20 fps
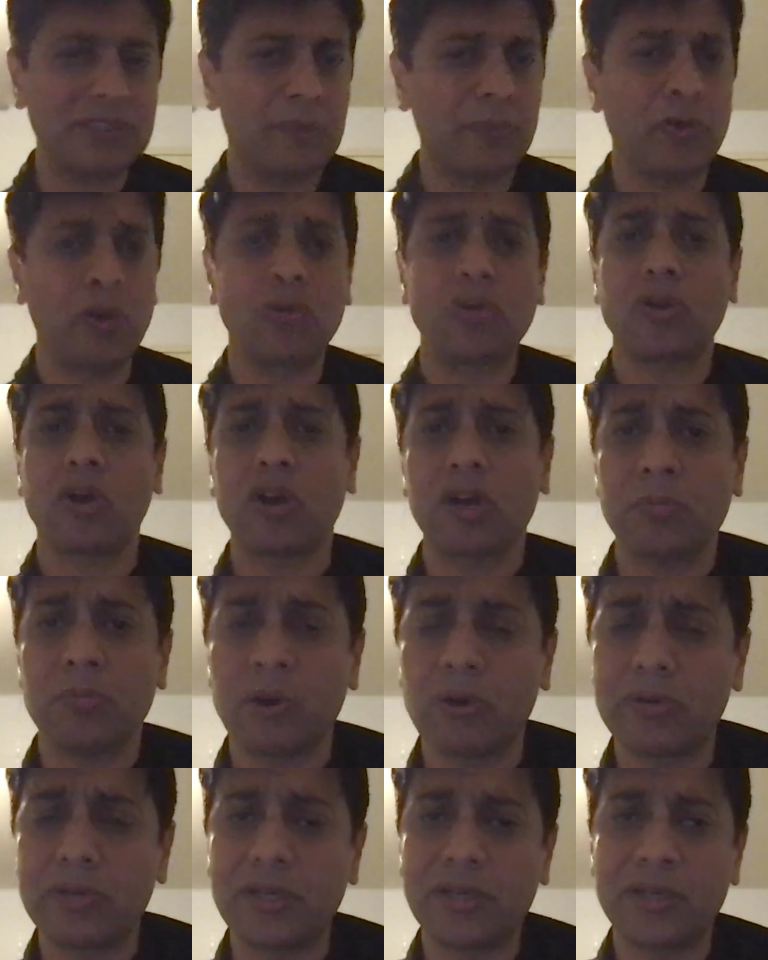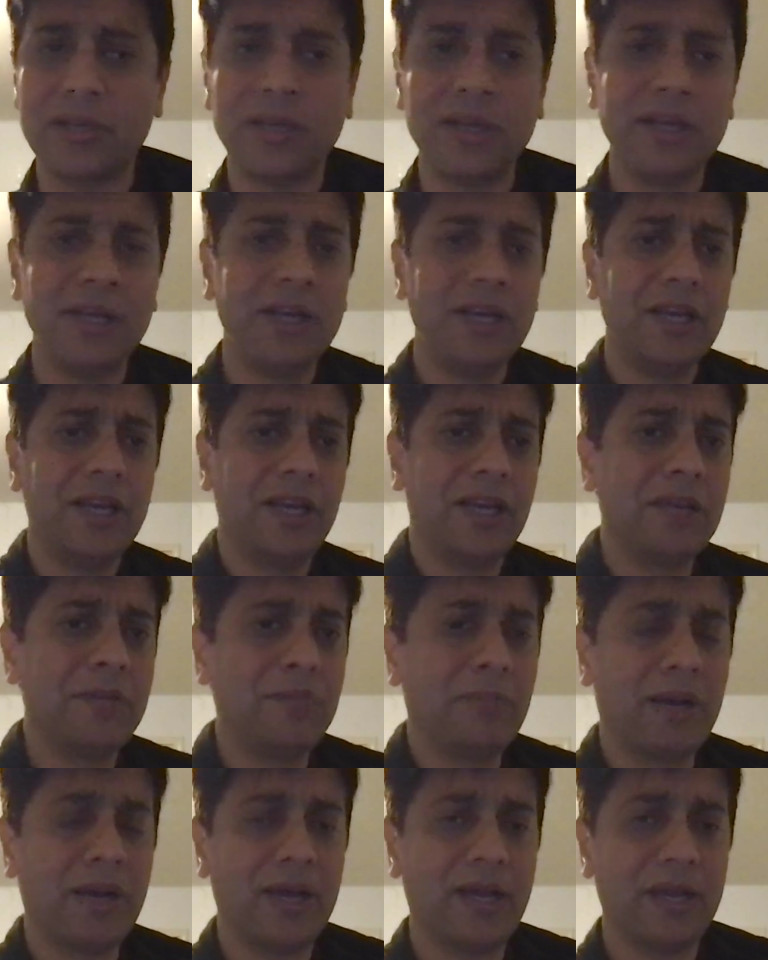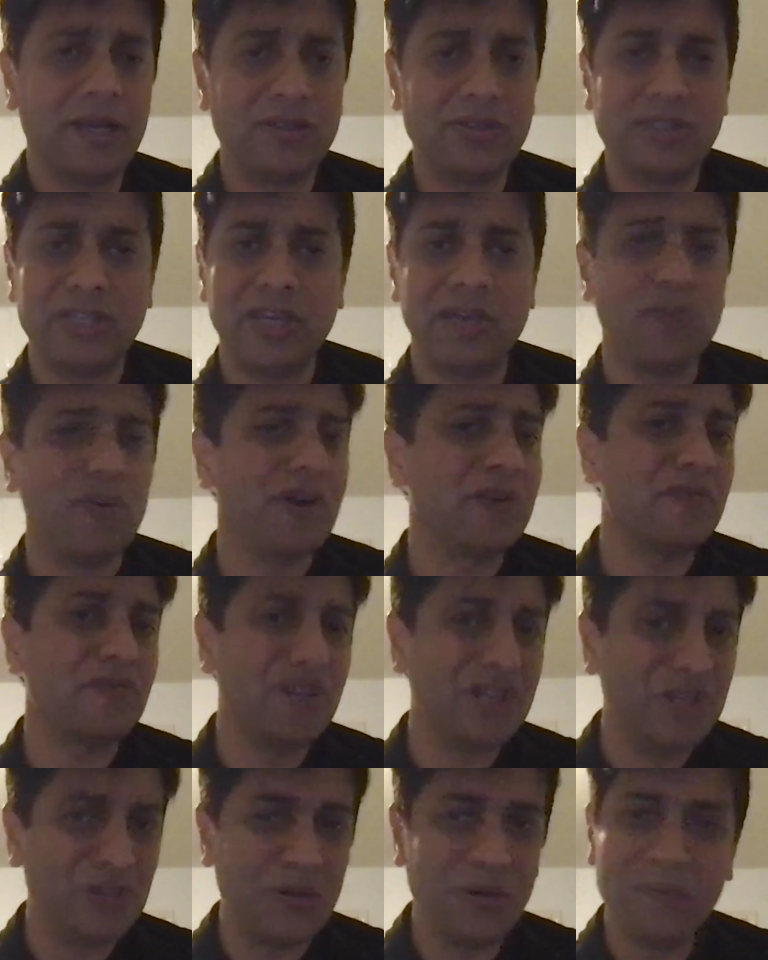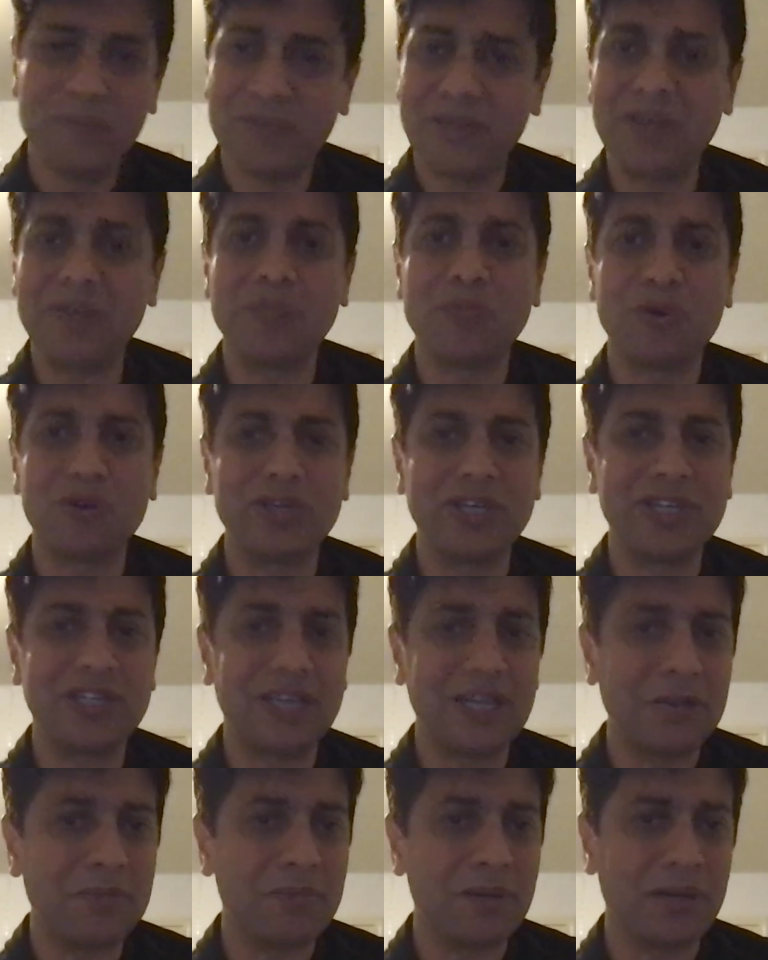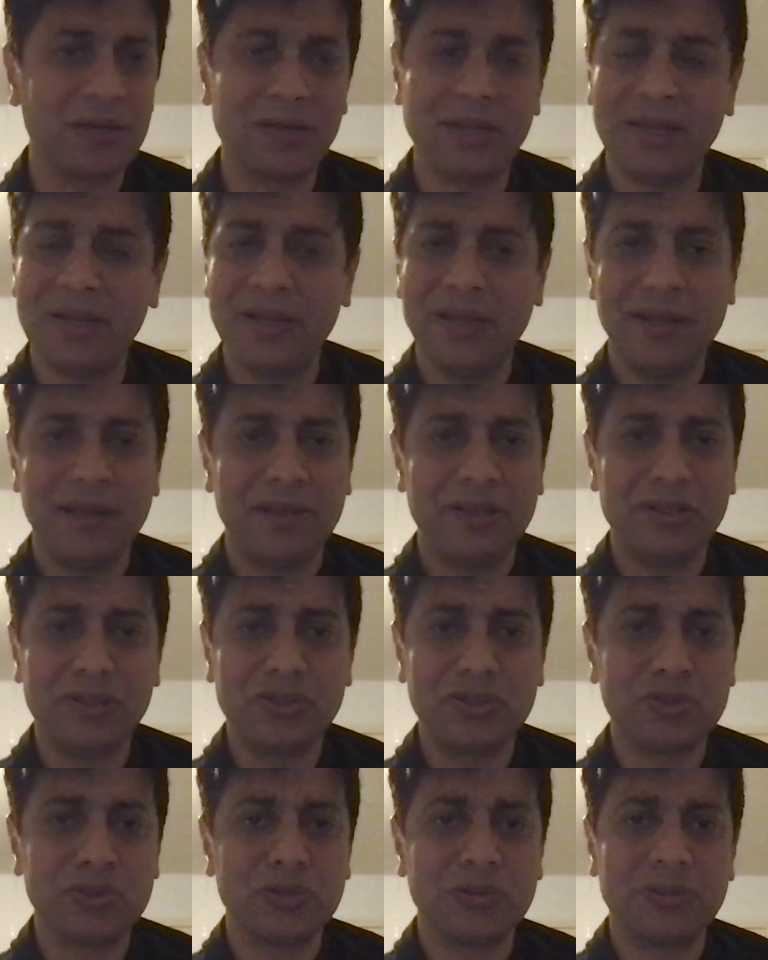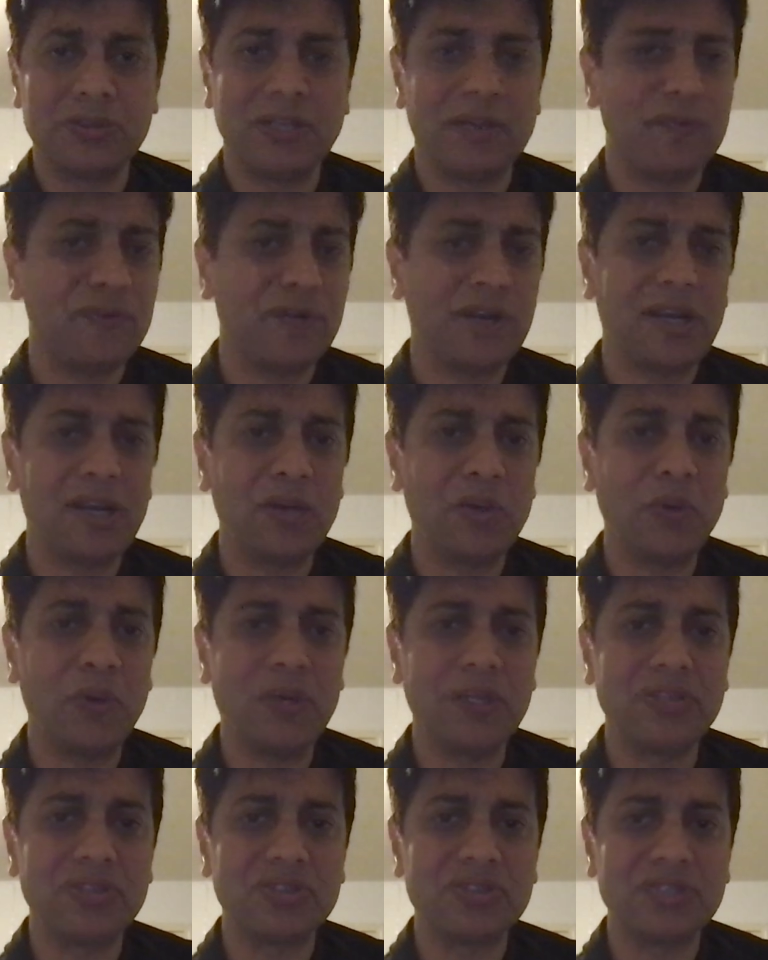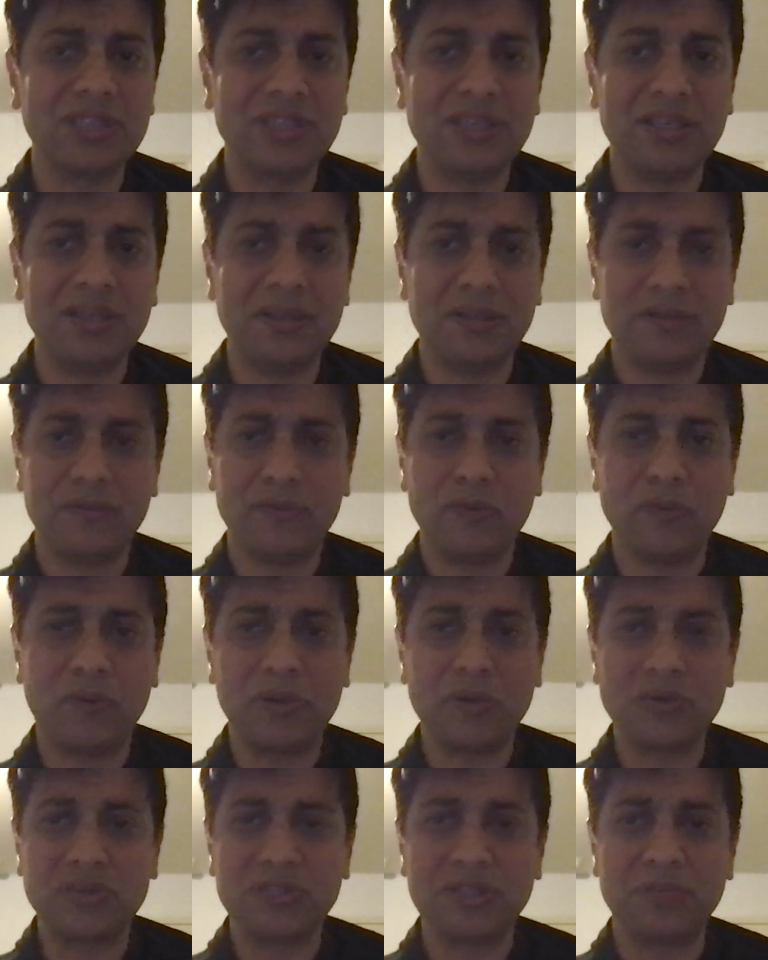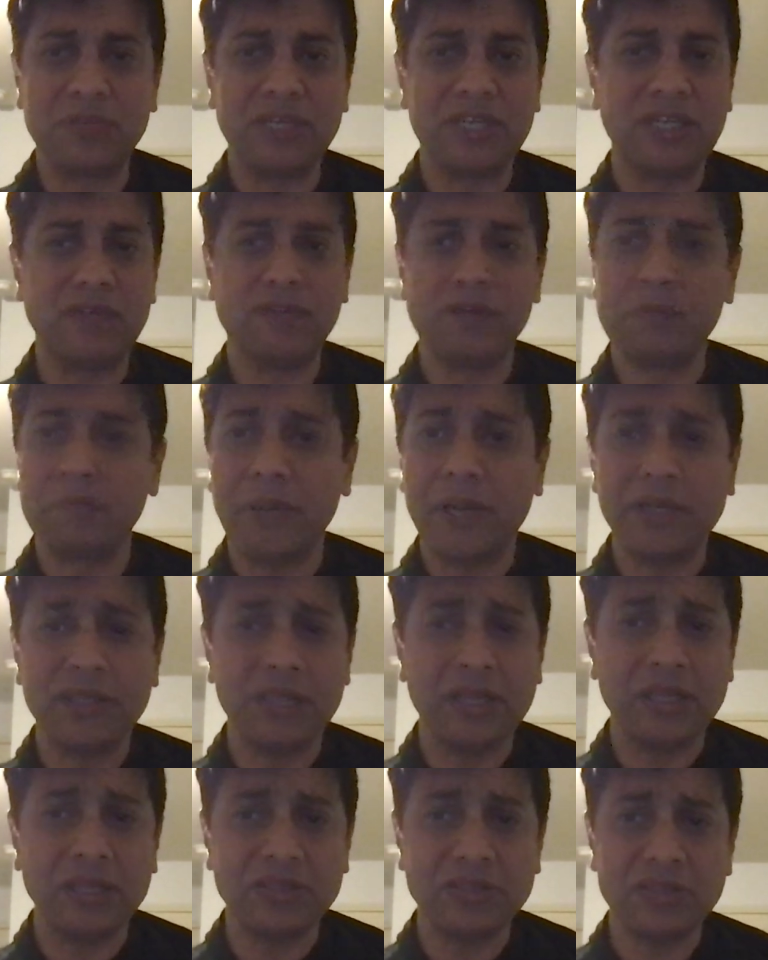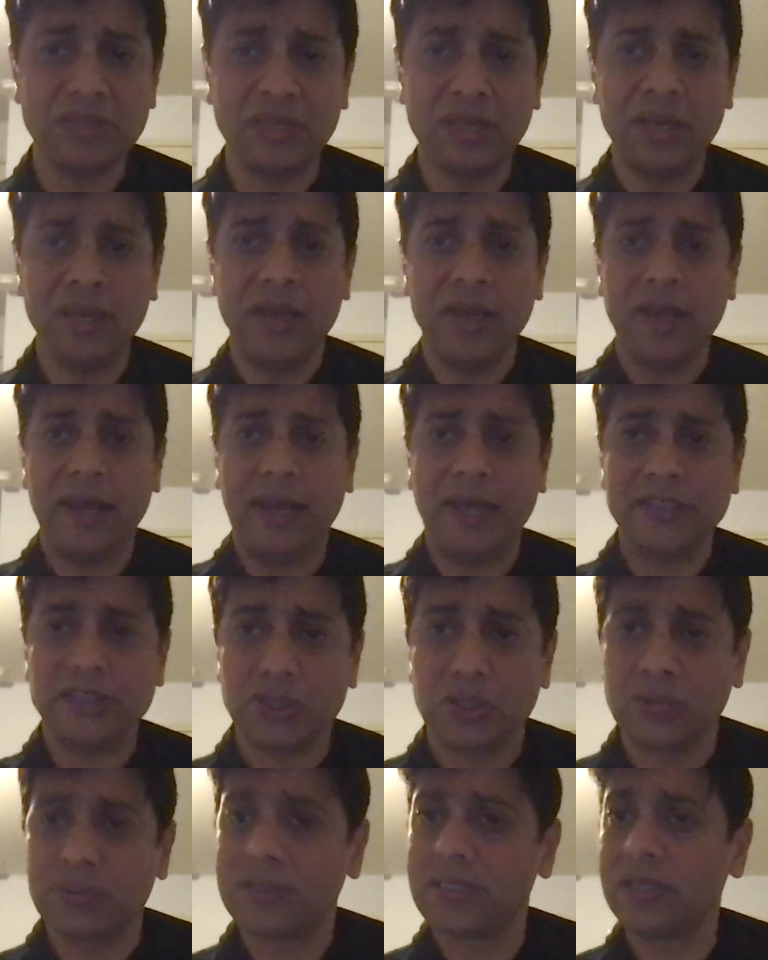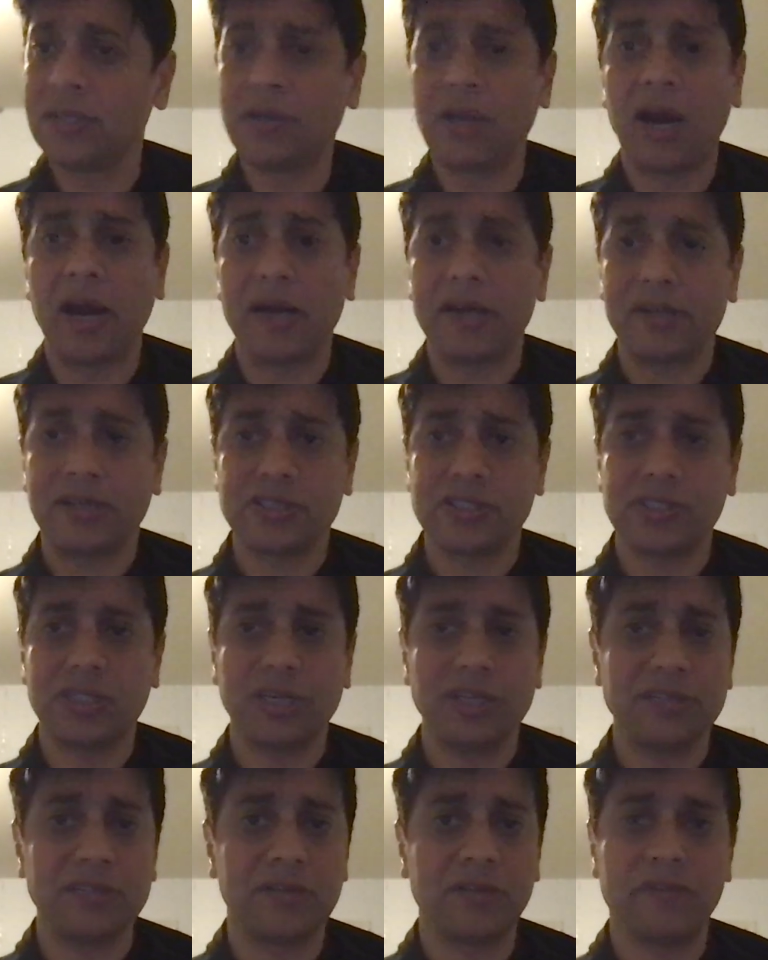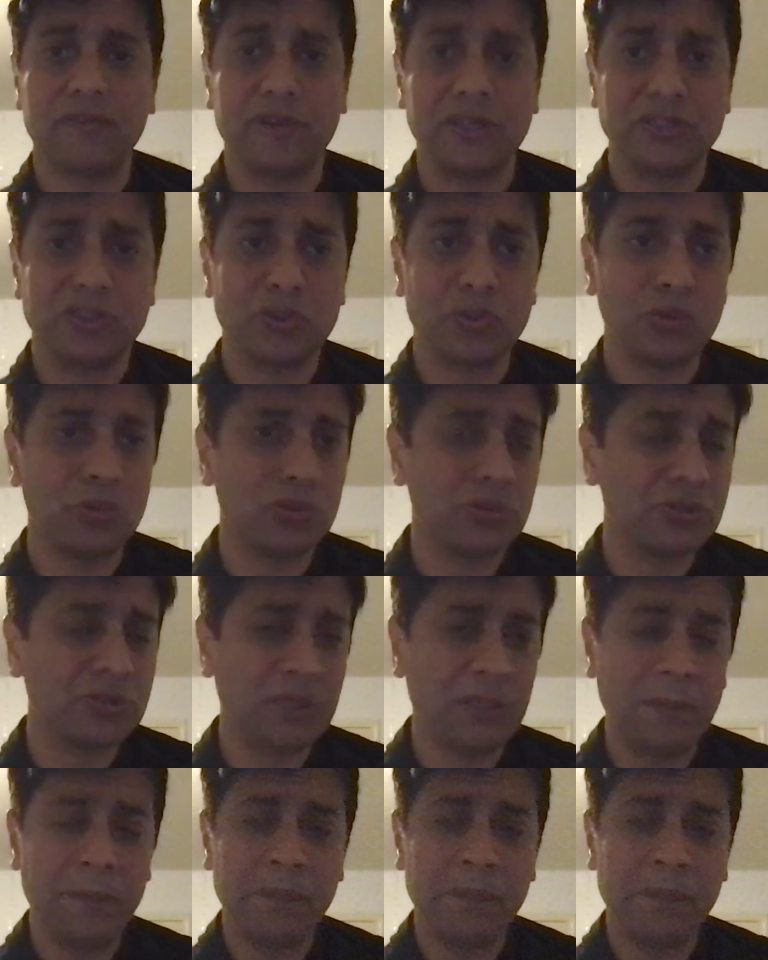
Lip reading: I'm going to talk about it in my day one video in more detail, but you should definitely go and see if you want to see medieval paintings, exquisite artistries and frescoes,